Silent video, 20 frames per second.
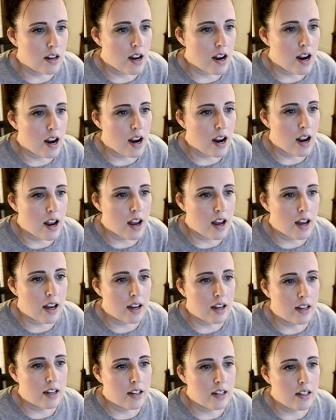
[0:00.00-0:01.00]

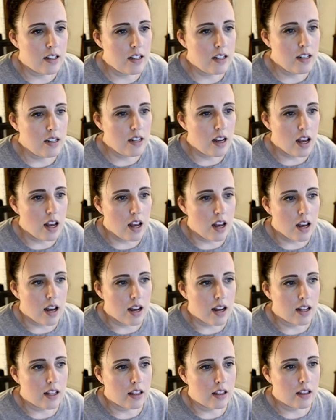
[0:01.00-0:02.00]
And
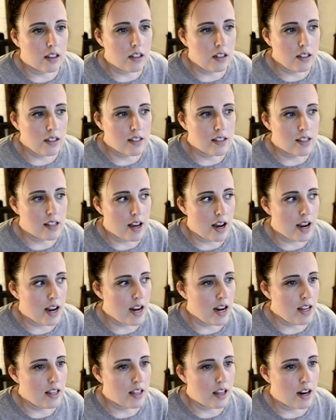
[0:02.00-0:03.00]
it looks
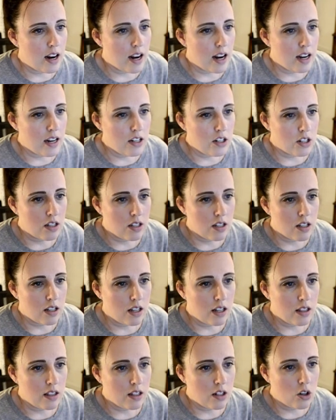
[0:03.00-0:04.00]
like that I just
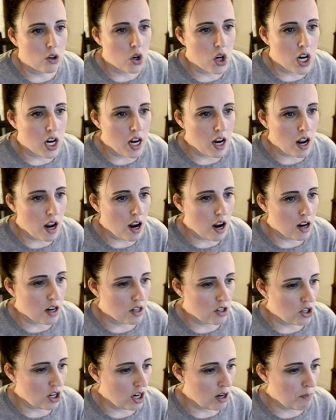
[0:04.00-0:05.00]
clicked the green
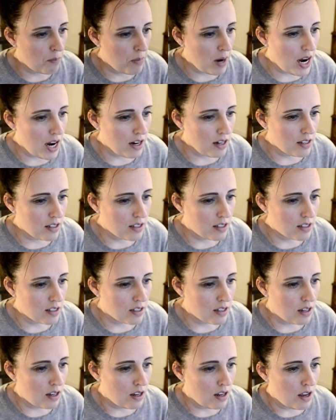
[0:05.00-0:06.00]
checkbox,
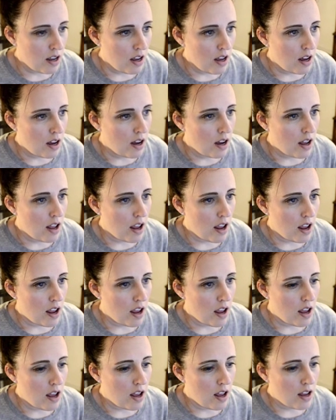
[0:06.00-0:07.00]
and
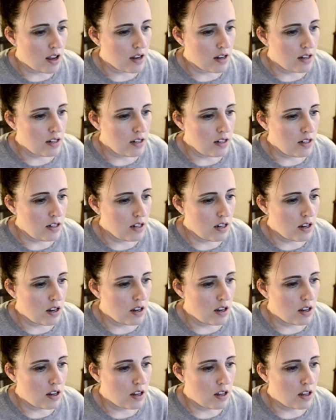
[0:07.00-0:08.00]
I'm
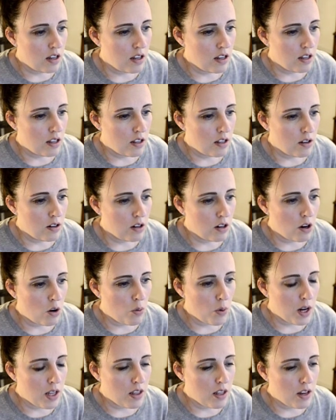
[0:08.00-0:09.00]
going to
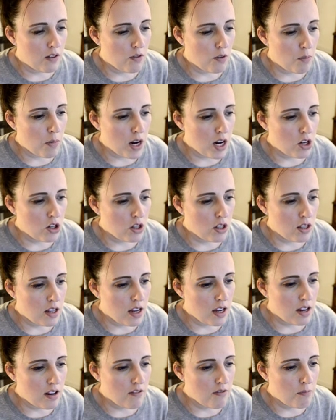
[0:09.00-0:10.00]
read the information they
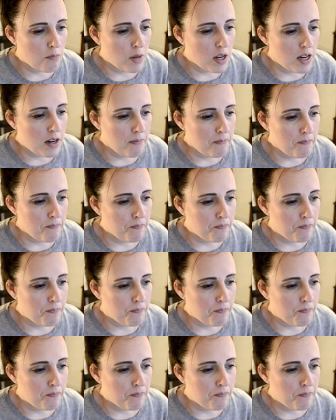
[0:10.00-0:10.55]
give me.